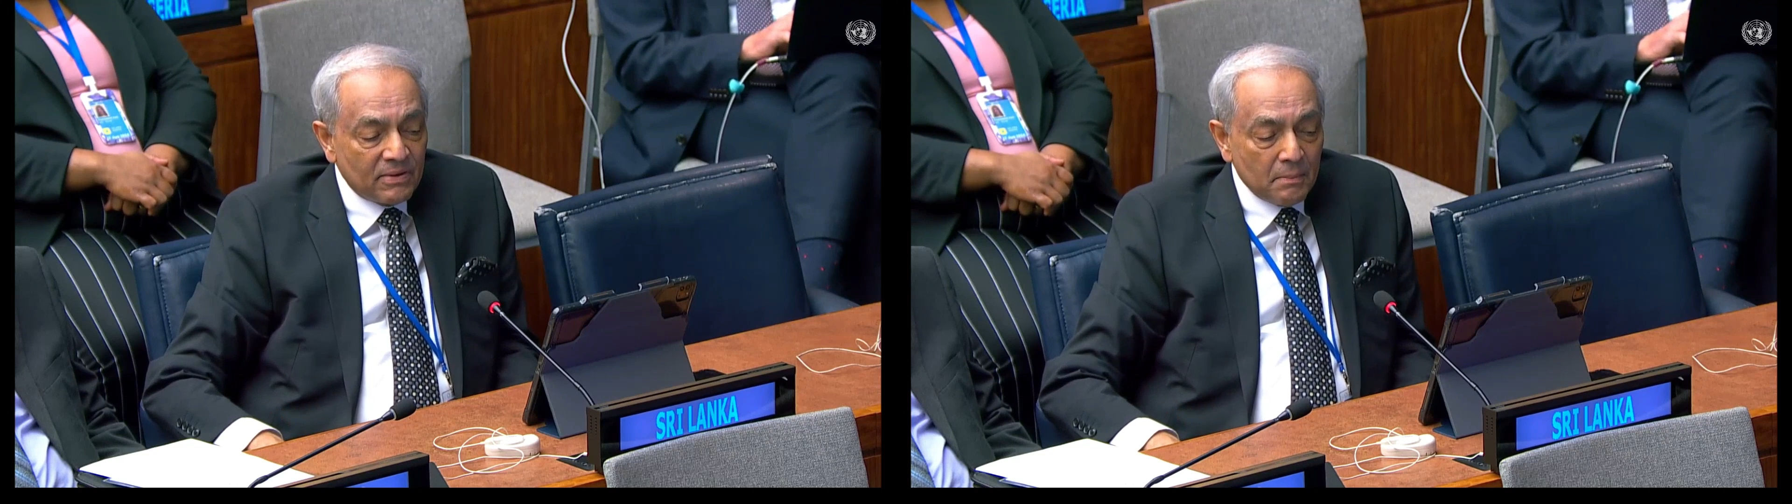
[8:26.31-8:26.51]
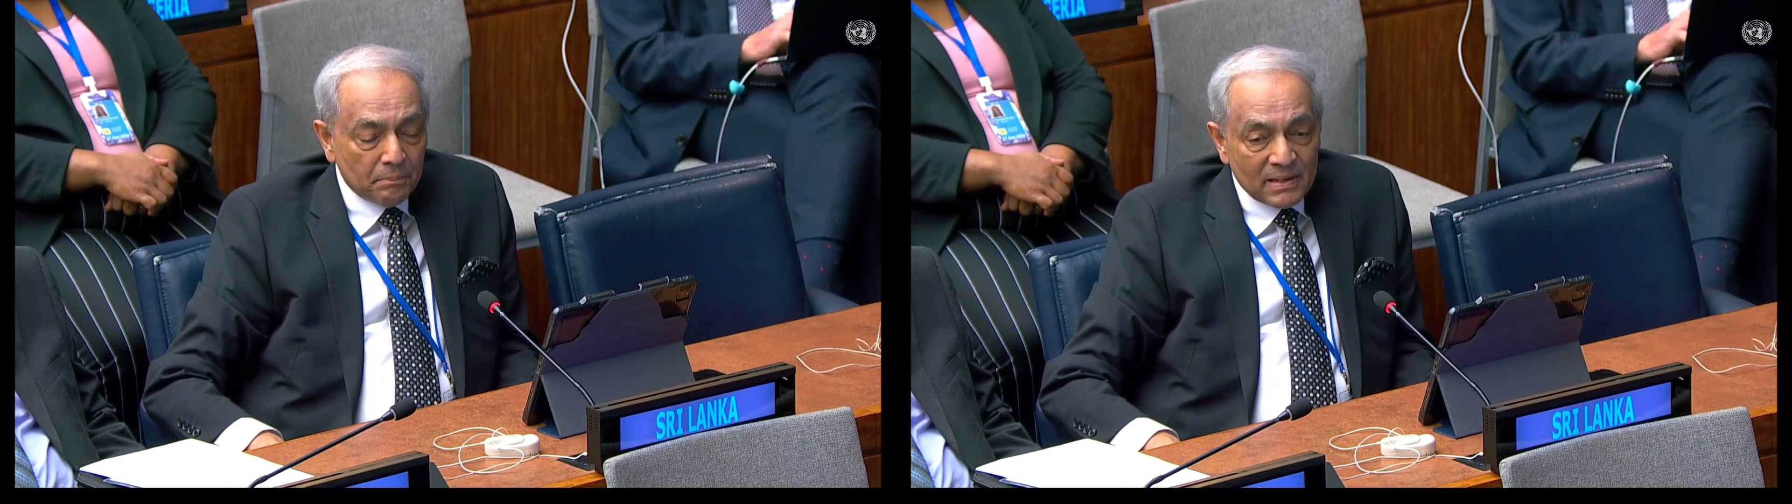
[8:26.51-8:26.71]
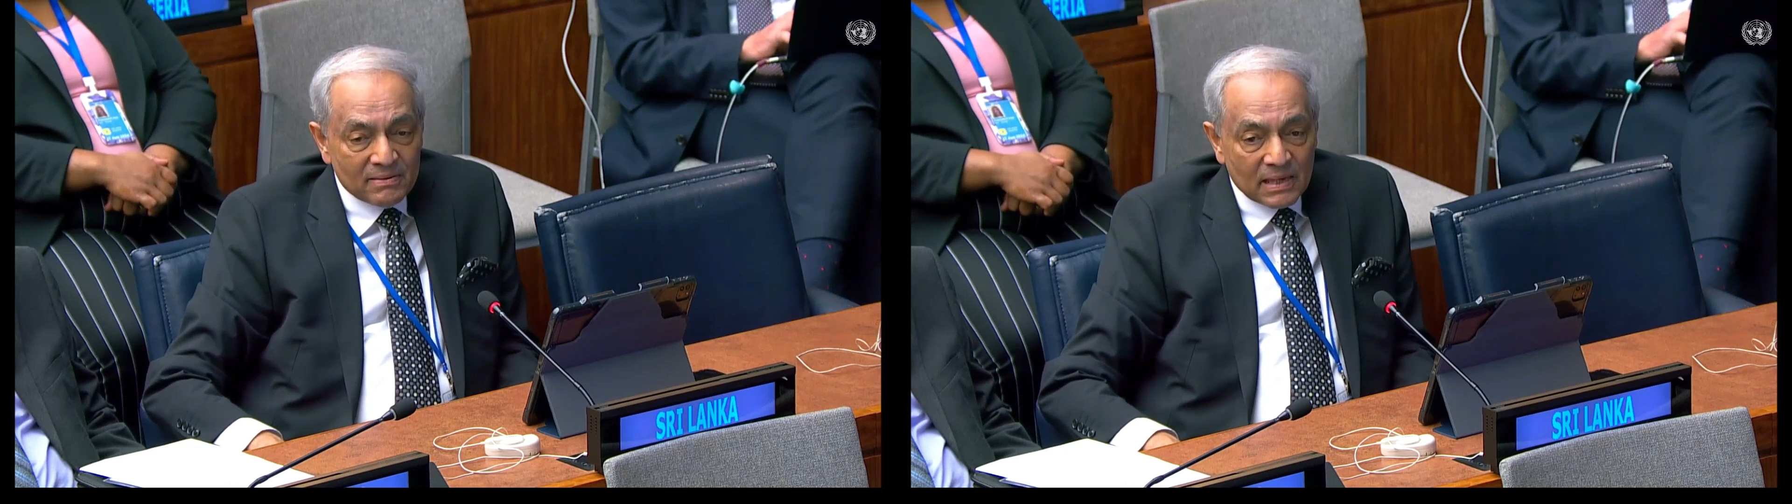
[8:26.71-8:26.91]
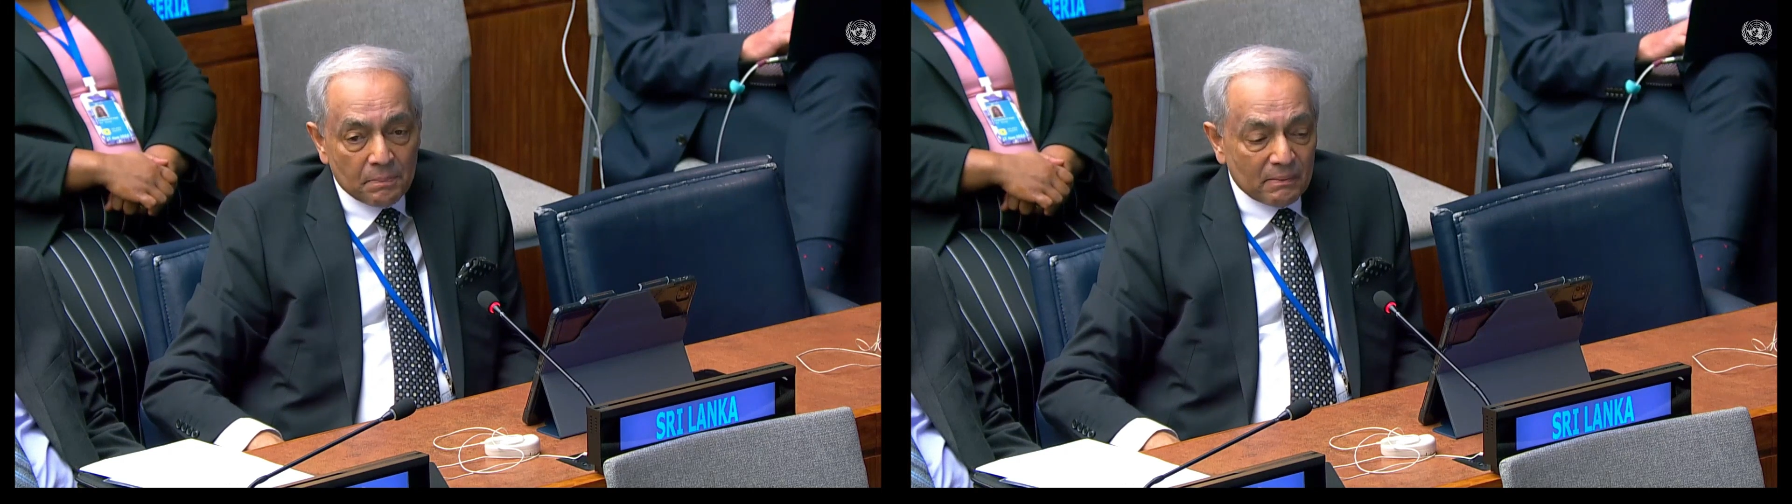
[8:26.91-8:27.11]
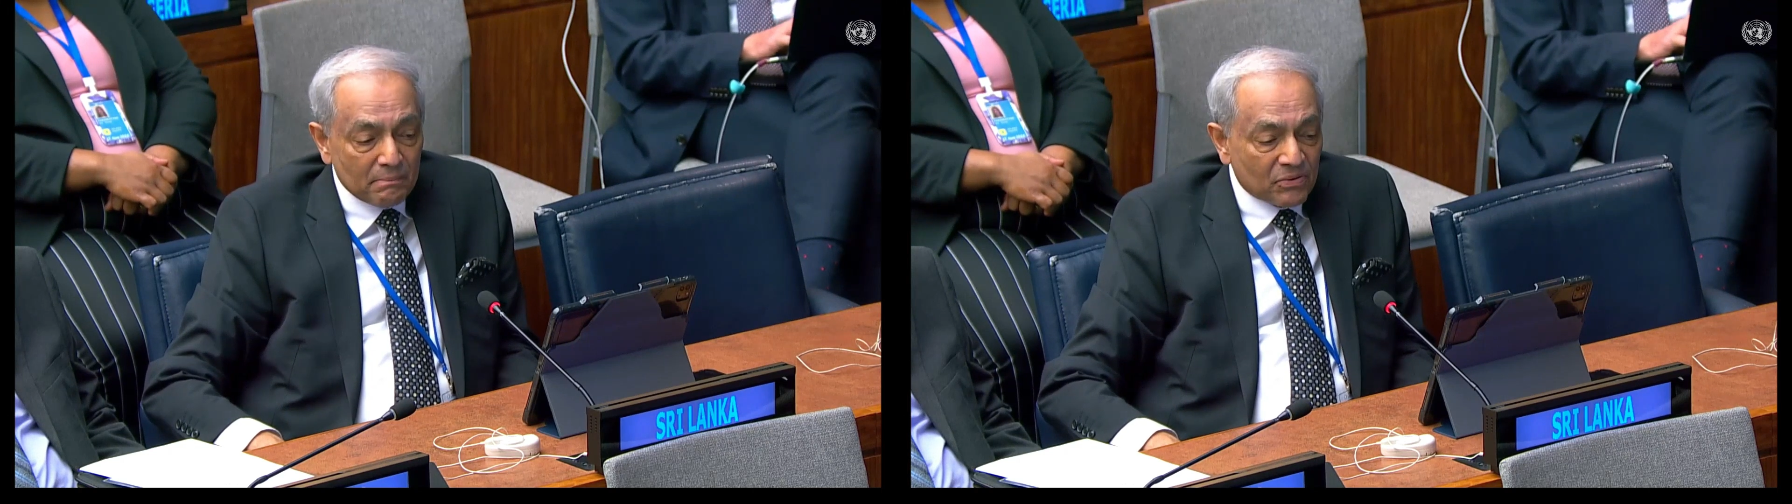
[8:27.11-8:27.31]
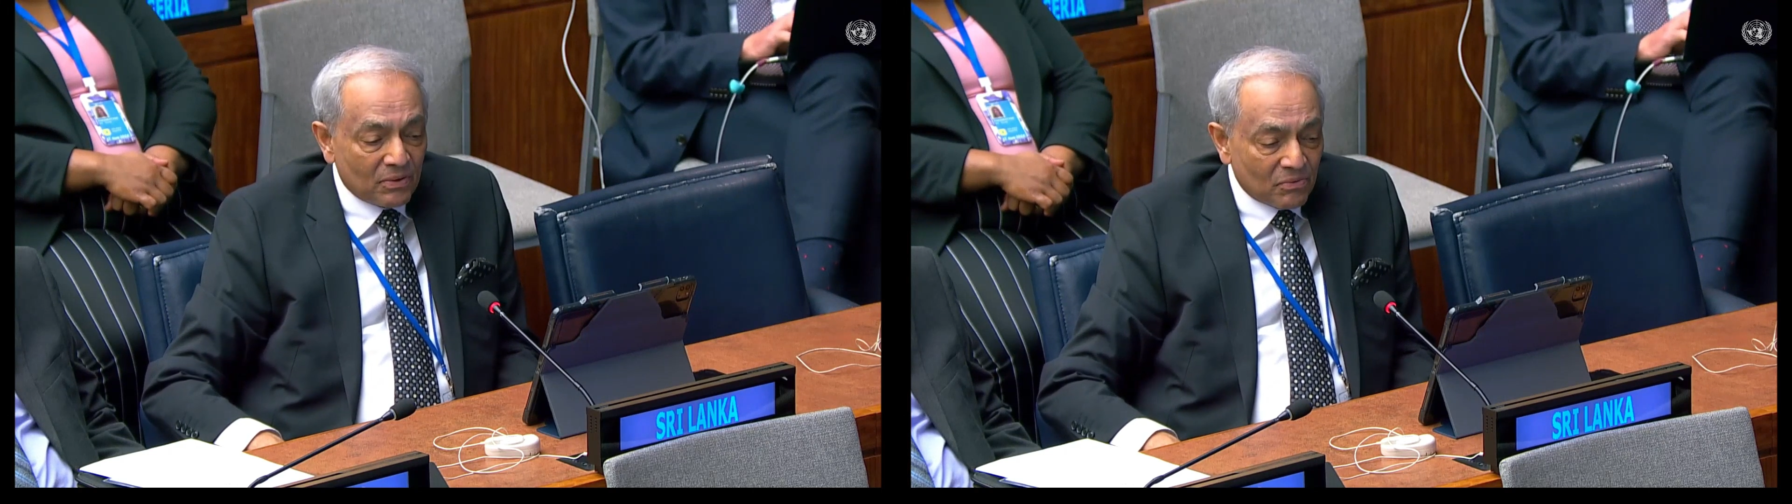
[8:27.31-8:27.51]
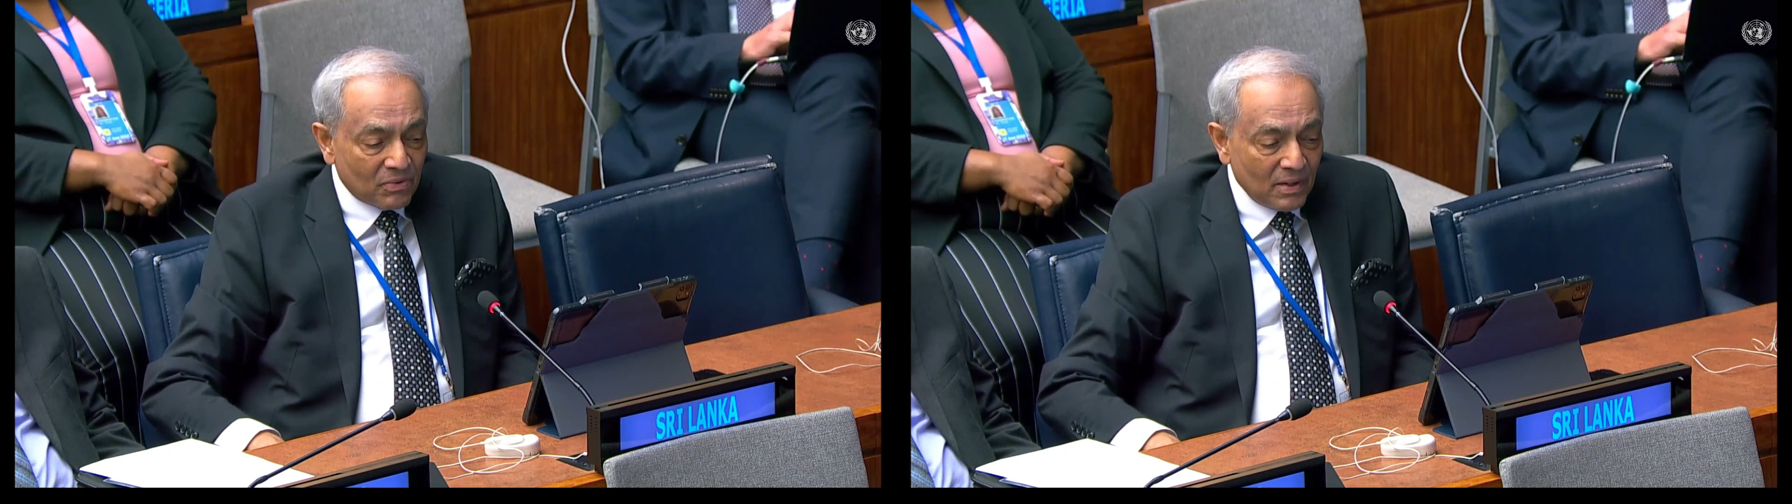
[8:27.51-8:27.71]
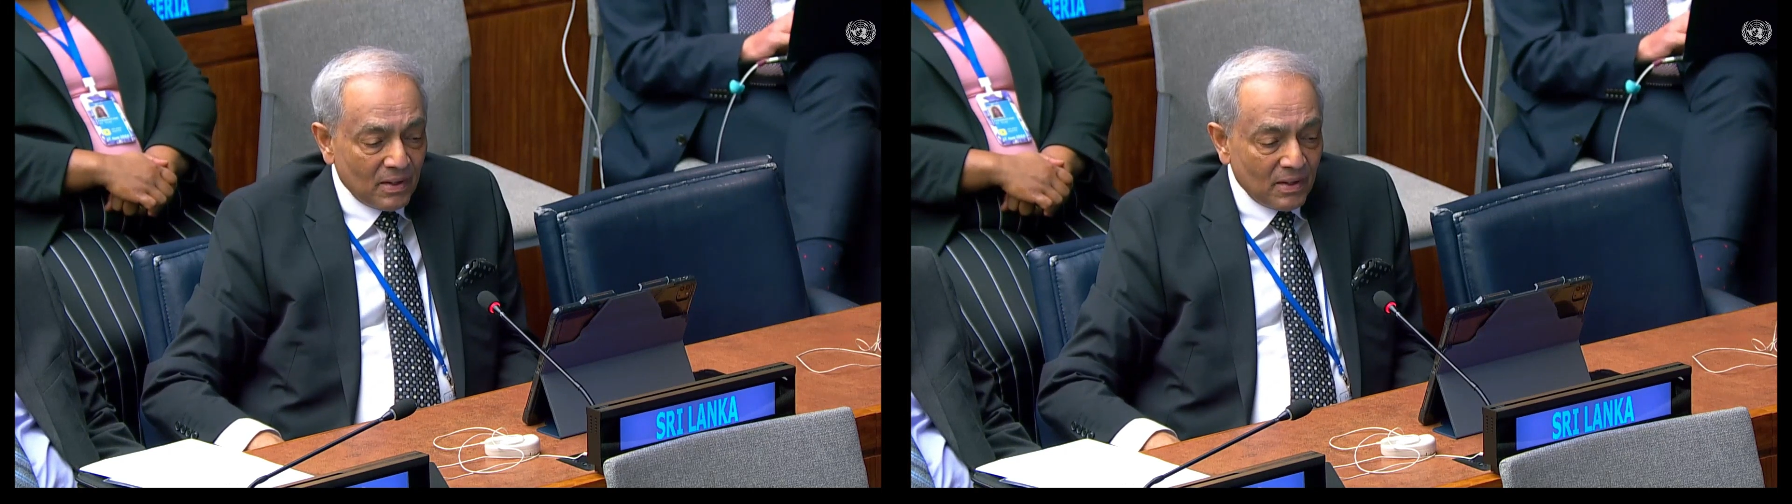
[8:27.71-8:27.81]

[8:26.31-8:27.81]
peacekeeping missions.